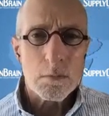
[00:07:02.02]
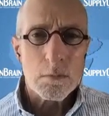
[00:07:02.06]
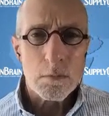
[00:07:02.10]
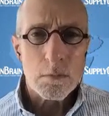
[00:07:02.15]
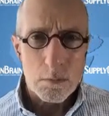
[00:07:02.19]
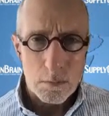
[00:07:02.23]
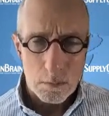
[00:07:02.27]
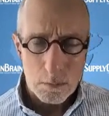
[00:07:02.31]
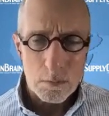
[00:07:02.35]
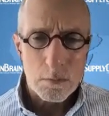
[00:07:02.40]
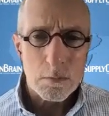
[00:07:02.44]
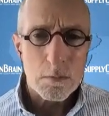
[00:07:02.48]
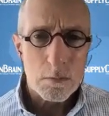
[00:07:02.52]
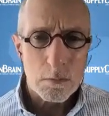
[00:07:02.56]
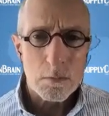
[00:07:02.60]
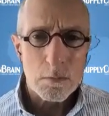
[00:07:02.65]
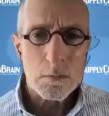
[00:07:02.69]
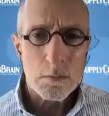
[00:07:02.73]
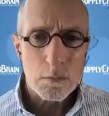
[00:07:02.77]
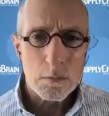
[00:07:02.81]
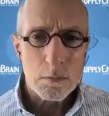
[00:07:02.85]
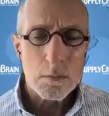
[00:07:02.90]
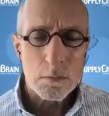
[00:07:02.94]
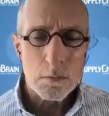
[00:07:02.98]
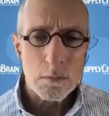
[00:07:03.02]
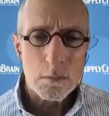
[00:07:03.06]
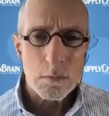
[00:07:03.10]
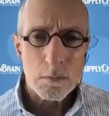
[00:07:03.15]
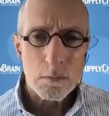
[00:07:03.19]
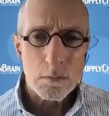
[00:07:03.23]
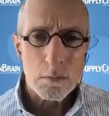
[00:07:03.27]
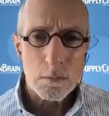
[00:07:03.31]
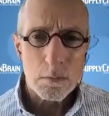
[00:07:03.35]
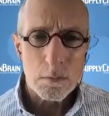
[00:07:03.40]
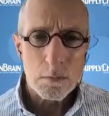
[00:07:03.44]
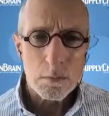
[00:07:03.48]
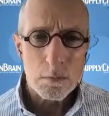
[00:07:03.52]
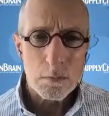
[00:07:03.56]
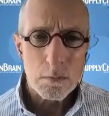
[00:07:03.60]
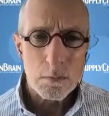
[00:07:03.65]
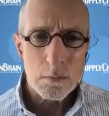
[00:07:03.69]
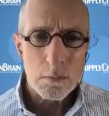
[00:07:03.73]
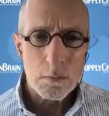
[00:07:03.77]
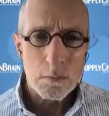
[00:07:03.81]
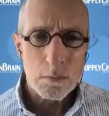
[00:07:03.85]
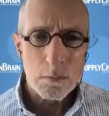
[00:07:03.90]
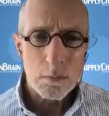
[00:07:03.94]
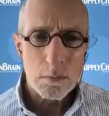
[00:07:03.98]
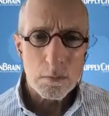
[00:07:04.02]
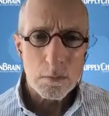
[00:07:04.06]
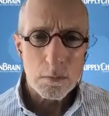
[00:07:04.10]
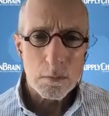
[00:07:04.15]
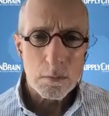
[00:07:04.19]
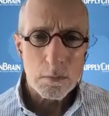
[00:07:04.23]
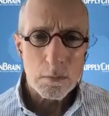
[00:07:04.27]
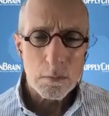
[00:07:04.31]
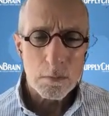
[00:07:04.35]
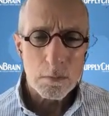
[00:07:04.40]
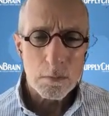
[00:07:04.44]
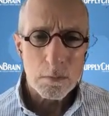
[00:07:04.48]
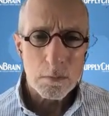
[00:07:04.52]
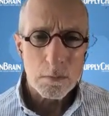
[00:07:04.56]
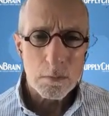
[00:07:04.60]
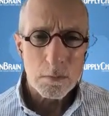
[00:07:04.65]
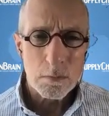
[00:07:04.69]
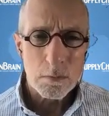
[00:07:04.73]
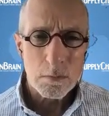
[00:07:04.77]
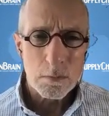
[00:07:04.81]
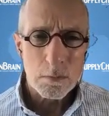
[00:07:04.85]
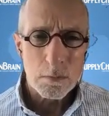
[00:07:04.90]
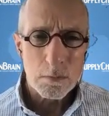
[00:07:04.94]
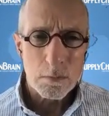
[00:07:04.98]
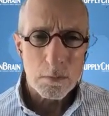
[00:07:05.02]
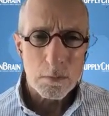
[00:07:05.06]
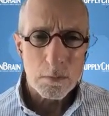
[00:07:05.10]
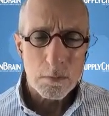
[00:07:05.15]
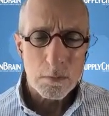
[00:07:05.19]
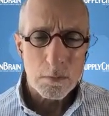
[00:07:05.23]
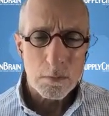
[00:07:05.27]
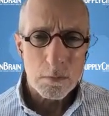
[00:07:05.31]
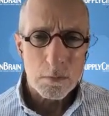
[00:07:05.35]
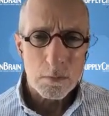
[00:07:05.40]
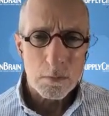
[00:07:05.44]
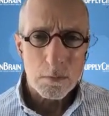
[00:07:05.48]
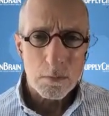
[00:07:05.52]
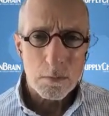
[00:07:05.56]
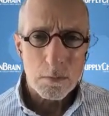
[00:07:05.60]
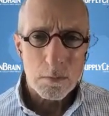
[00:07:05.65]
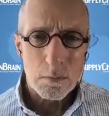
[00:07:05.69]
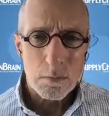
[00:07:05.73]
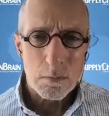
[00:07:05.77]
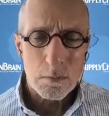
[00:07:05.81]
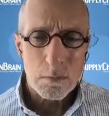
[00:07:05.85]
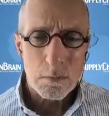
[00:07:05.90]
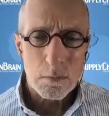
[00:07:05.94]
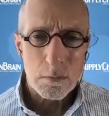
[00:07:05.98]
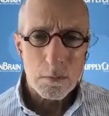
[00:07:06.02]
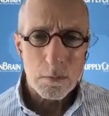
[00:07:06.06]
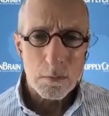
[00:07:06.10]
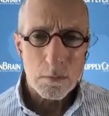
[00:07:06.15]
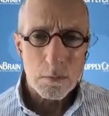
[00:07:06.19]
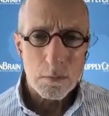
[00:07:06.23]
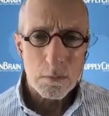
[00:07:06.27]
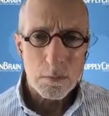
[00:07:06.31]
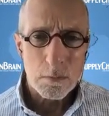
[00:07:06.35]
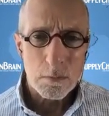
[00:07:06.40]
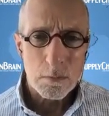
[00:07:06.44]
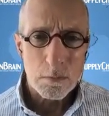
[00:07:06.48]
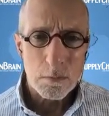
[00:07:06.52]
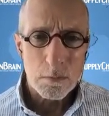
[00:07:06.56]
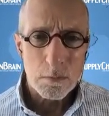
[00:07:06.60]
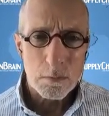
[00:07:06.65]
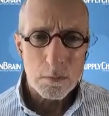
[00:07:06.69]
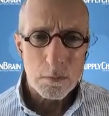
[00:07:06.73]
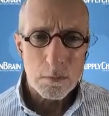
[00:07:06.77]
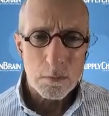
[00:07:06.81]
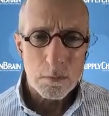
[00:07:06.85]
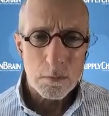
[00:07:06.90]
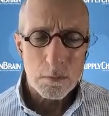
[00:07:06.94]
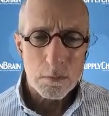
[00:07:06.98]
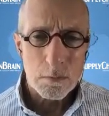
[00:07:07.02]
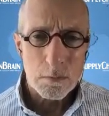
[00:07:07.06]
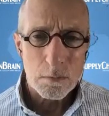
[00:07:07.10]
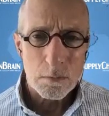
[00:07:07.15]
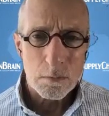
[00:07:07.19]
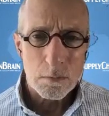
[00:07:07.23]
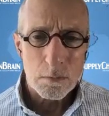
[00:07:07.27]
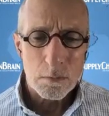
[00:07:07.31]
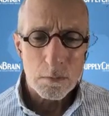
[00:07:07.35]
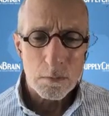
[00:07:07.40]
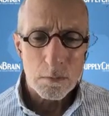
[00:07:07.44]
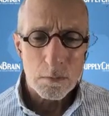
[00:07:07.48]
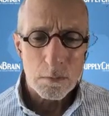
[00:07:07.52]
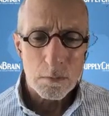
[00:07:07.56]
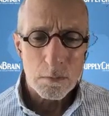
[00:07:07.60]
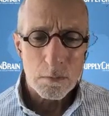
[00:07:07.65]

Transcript: [no speech]